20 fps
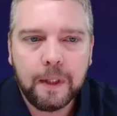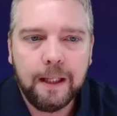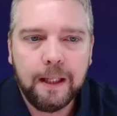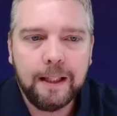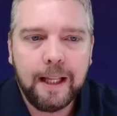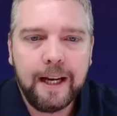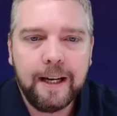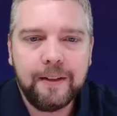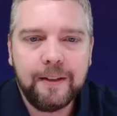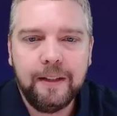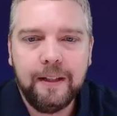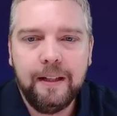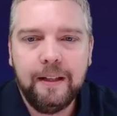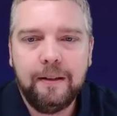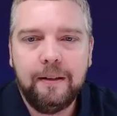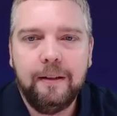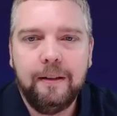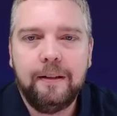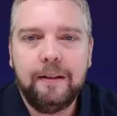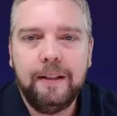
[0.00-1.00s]
And last
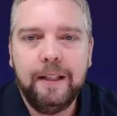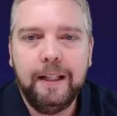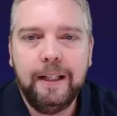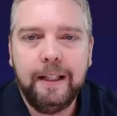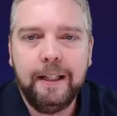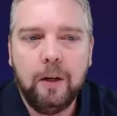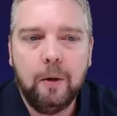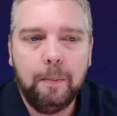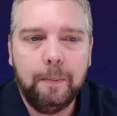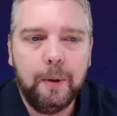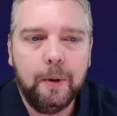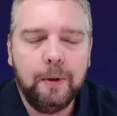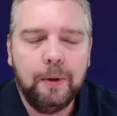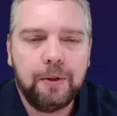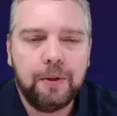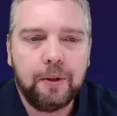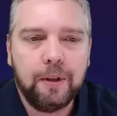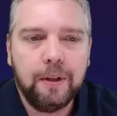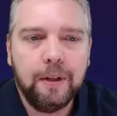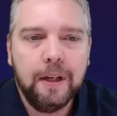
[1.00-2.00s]
is the Sendiio
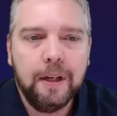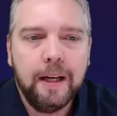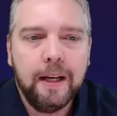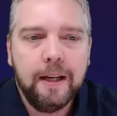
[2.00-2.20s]
Booster.